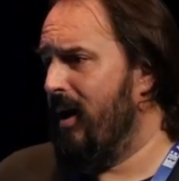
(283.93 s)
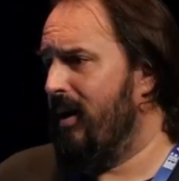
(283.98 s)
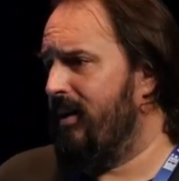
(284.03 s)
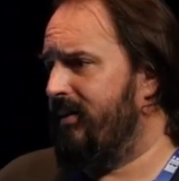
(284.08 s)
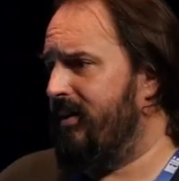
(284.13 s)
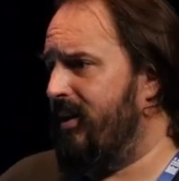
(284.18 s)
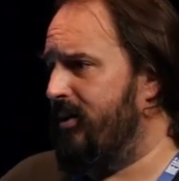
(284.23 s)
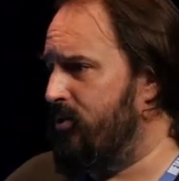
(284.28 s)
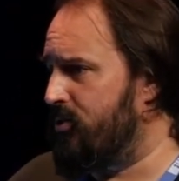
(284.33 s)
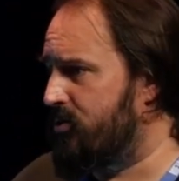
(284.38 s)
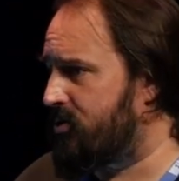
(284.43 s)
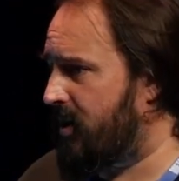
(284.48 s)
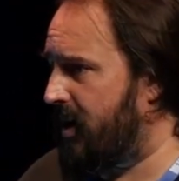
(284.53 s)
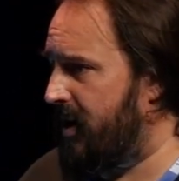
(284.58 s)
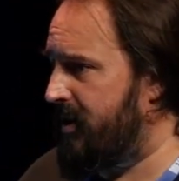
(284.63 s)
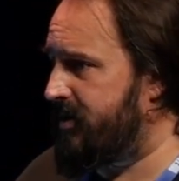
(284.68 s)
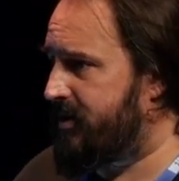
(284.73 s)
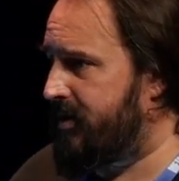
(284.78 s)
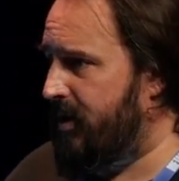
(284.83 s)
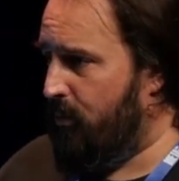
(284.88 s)
The use
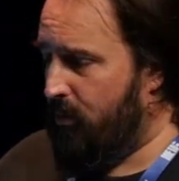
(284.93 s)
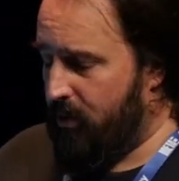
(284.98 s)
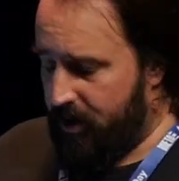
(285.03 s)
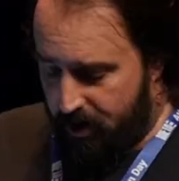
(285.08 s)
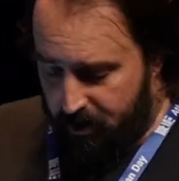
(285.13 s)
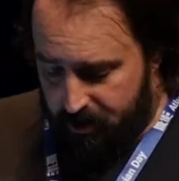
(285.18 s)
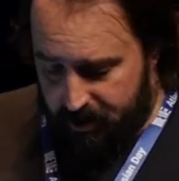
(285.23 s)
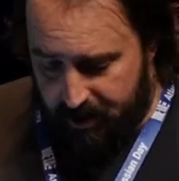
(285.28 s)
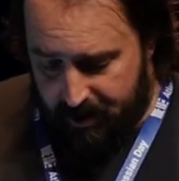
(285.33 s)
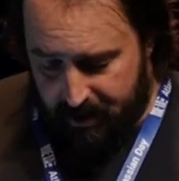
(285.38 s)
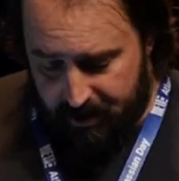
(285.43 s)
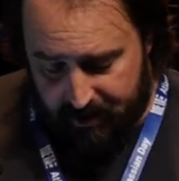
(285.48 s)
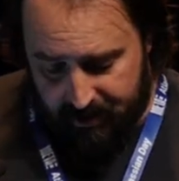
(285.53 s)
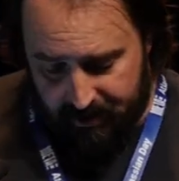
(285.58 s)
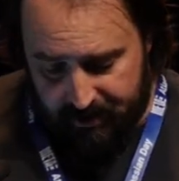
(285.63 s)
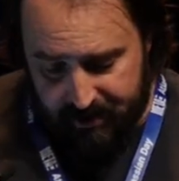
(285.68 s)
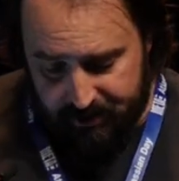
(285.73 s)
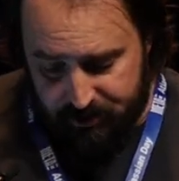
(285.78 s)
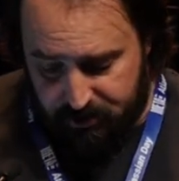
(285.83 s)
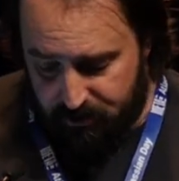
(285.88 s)
case that we're gonna
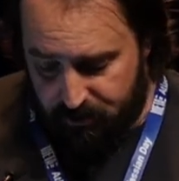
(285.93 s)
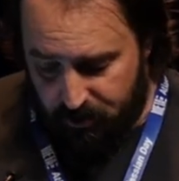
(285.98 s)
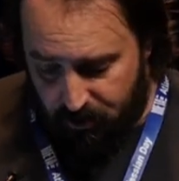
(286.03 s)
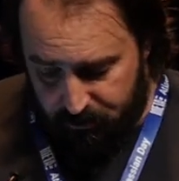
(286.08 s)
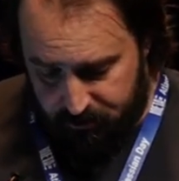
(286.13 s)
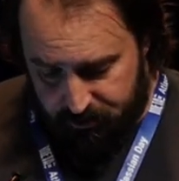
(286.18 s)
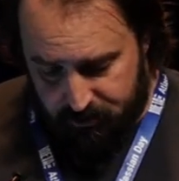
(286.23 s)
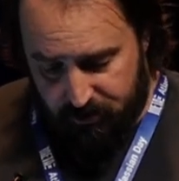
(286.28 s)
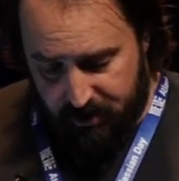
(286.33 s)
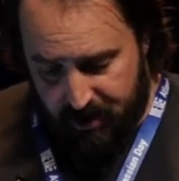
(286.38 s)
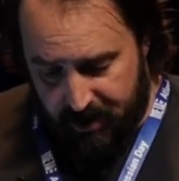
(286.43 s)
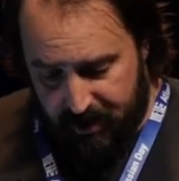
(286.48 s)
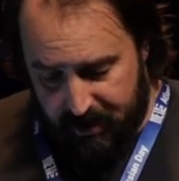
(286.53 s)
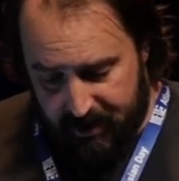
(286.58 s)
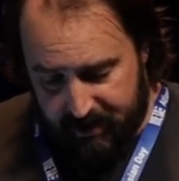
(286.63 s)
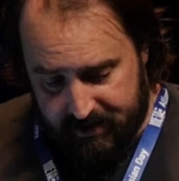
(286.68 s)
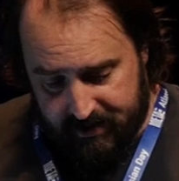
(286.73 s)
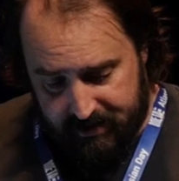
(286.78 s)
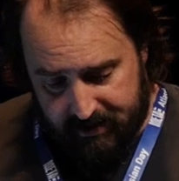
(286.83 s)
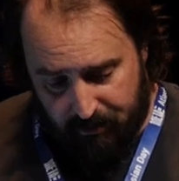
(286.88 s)
let you know today
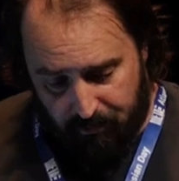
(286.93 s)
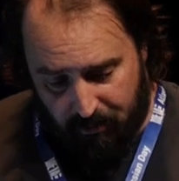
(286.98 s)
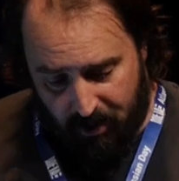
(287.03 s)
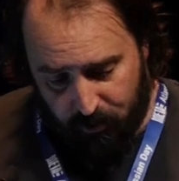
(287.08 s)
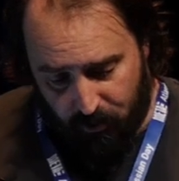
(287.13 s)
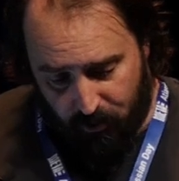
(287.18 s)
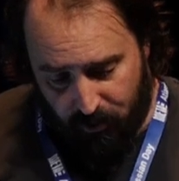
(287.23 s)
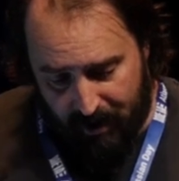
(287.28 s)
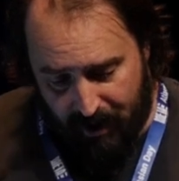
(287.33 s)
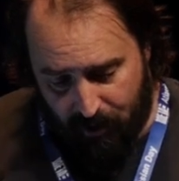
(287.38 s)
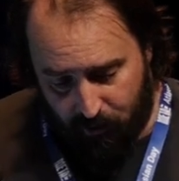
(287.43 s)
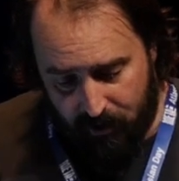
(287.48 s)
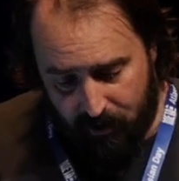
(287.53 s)
is about cloud.